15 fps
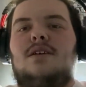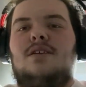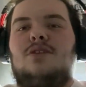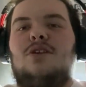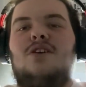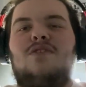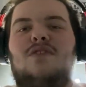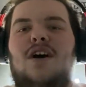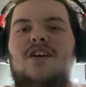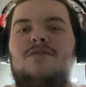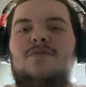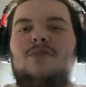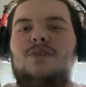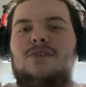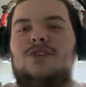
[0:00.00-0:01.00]

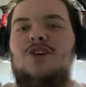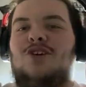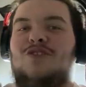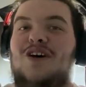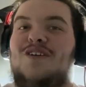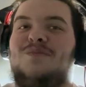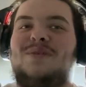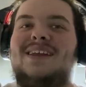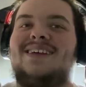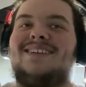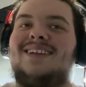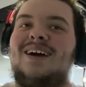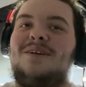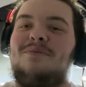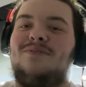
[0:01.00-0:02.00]
35 minutes
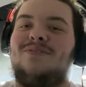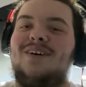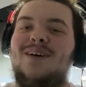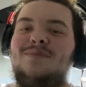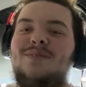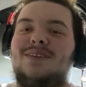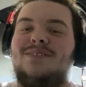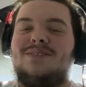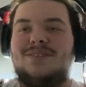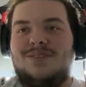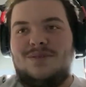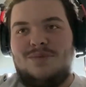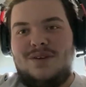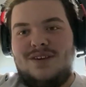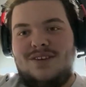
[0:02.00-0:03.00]
now, but 5 minutes
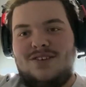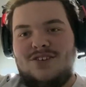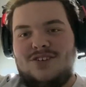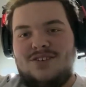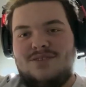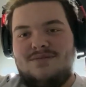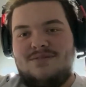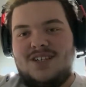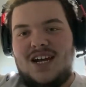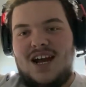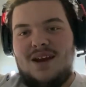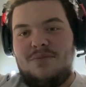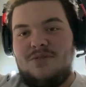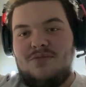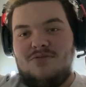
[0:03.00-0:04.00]
to me just
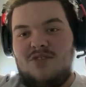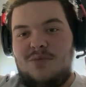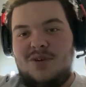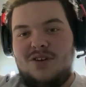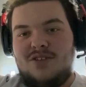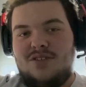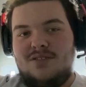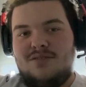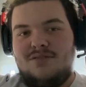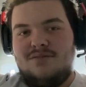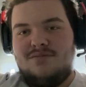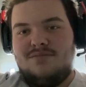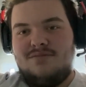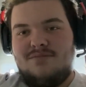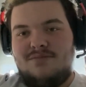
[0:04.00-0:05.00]
chatting absolute rubbish.
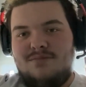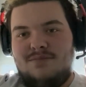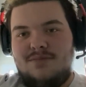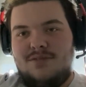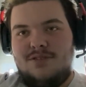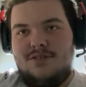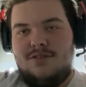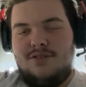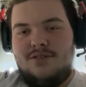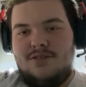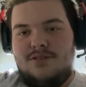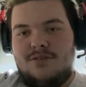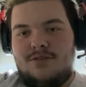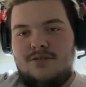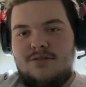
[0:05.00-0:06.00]
So.
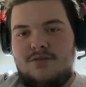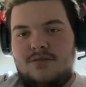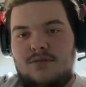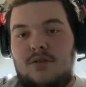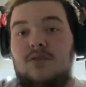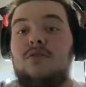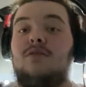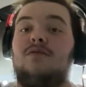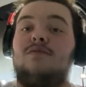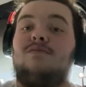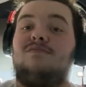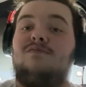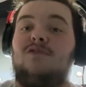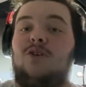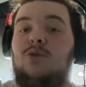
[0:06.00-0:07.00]
Also
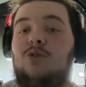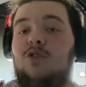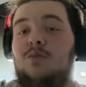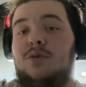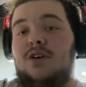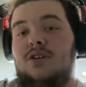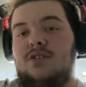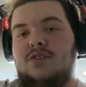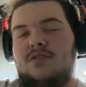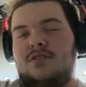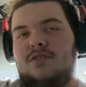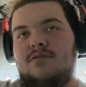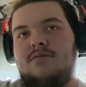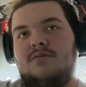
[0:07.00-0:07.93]
follow all the pages.